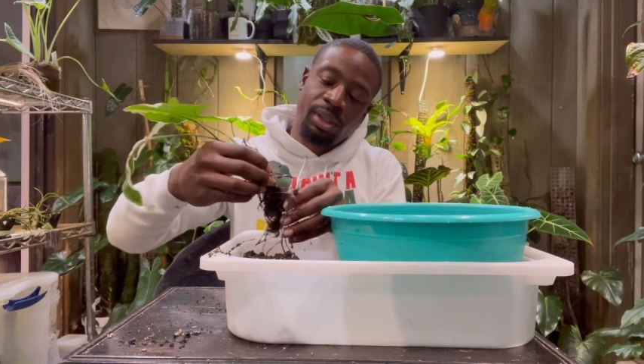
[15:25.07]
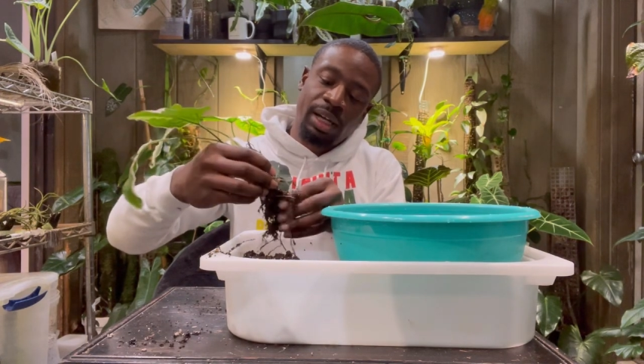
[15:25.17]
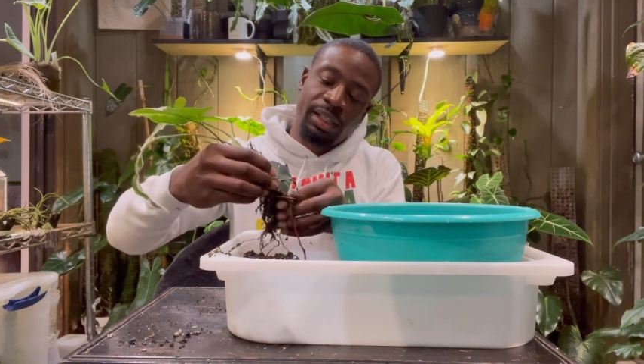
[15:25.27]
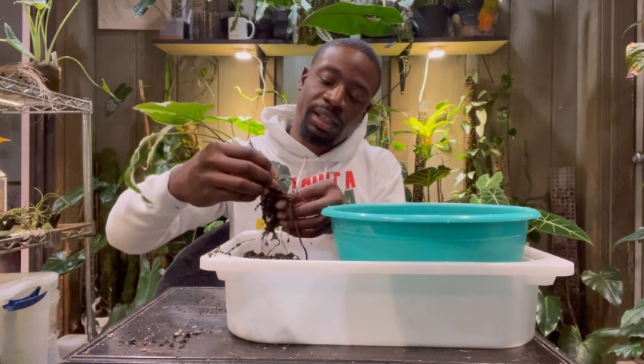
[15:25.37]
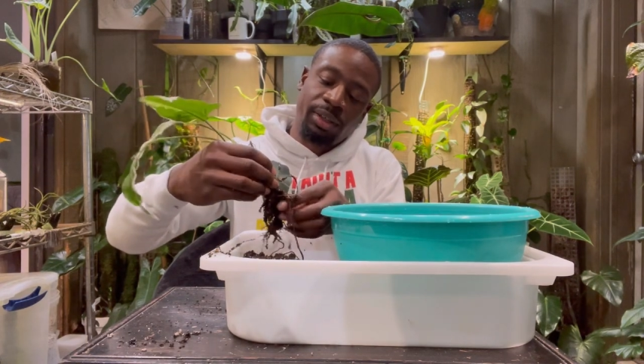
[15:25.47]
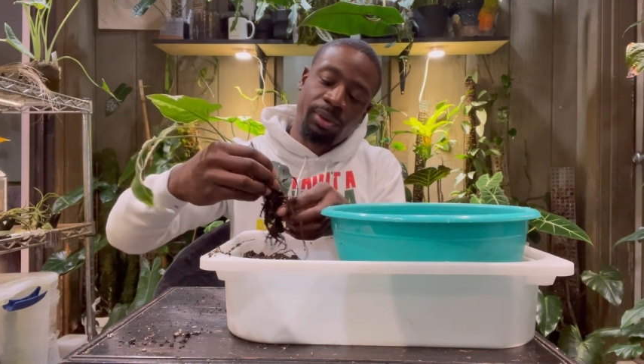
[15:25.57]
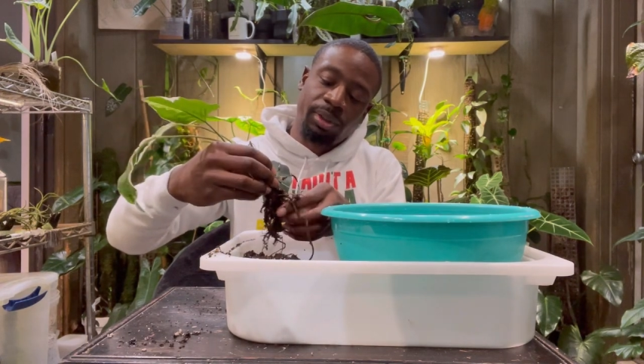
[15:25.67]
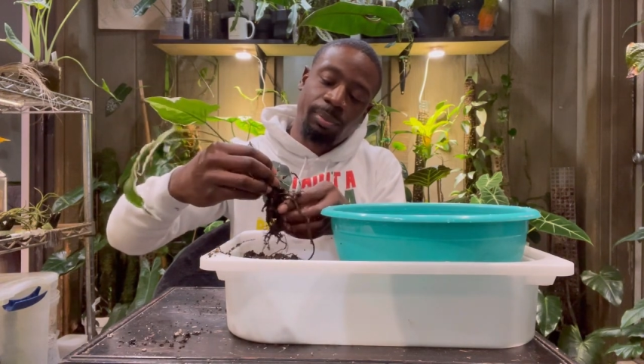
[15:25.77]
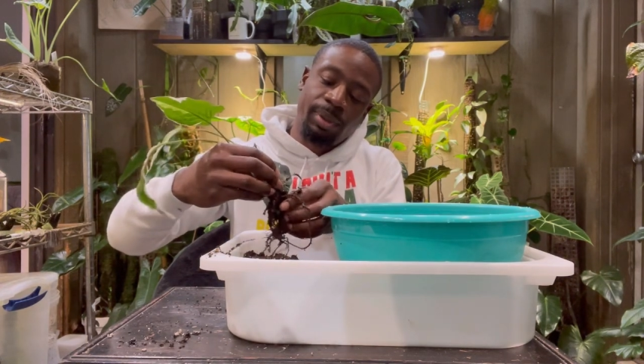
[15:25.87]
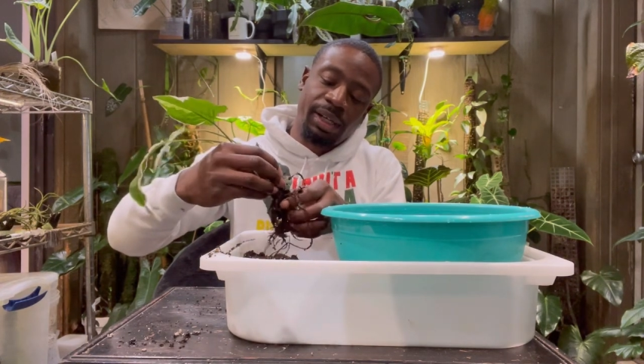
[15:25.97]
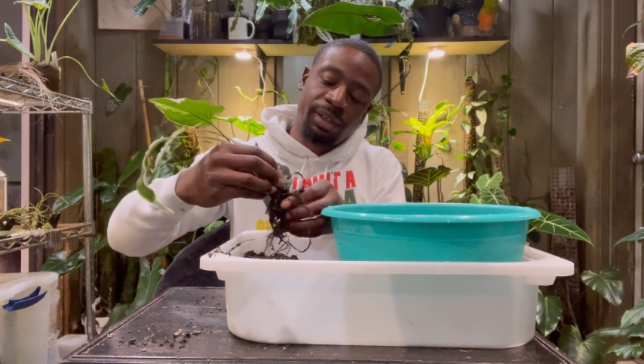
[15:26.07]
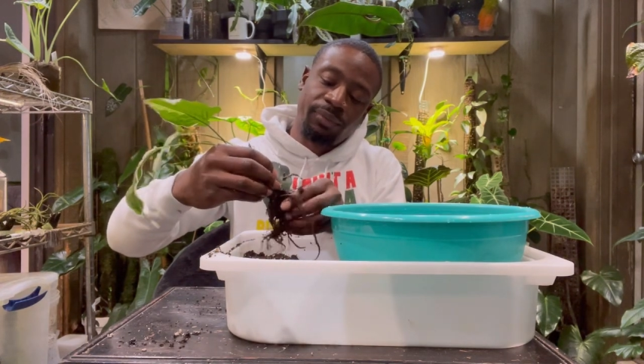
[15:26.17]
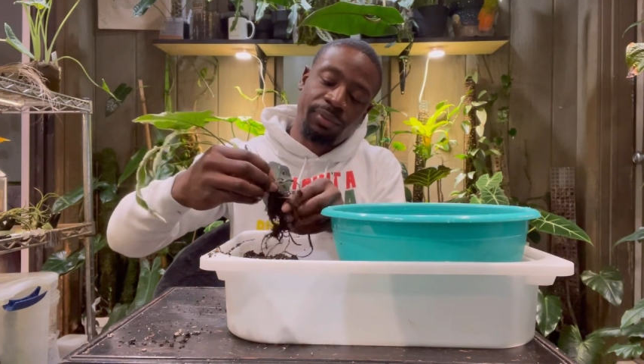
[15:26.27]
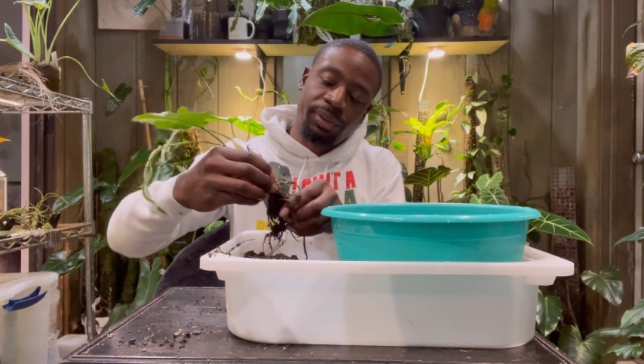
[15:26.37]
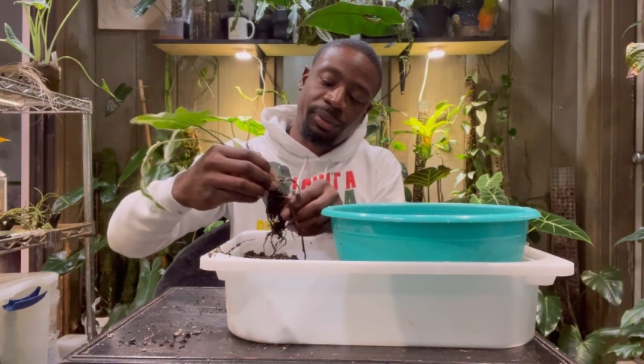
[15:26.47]
I think when you buy
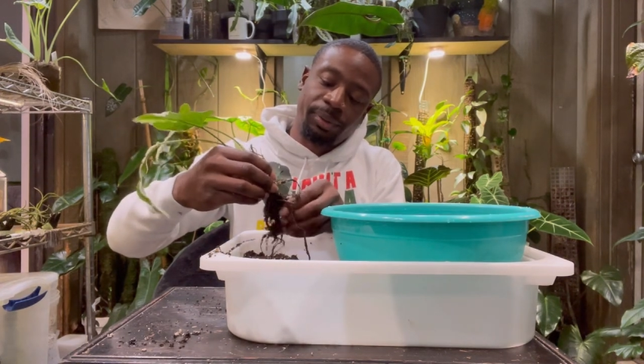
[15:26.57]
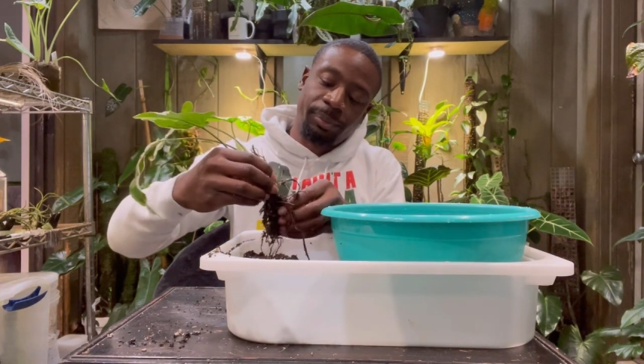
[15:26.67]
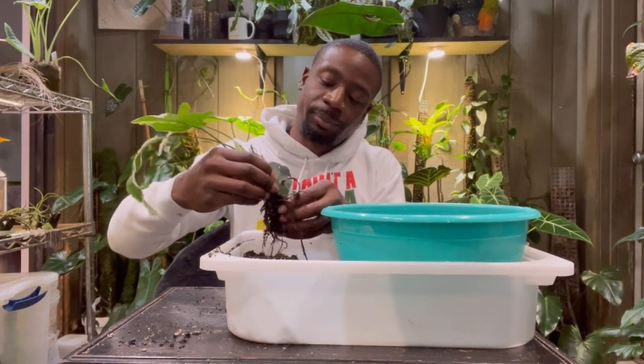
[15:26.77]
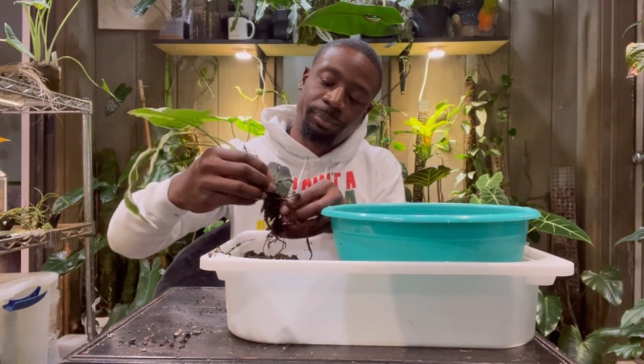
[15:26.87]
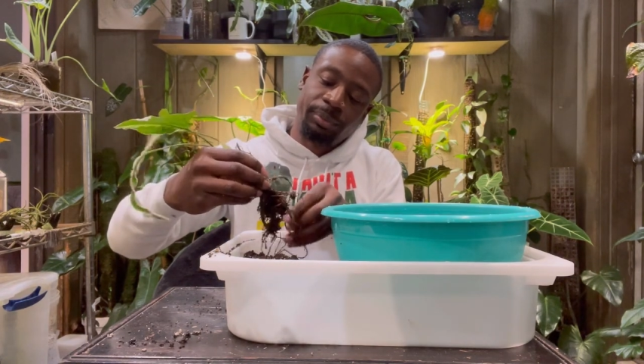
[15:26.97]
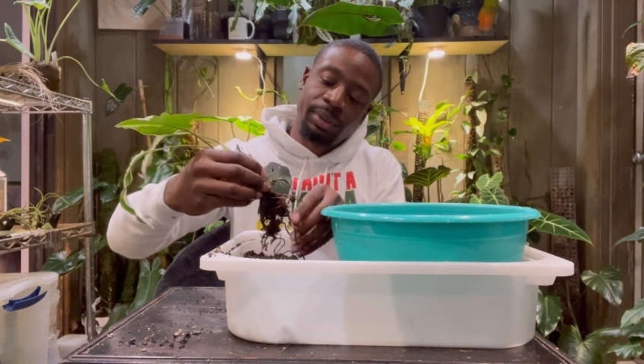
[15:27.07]
from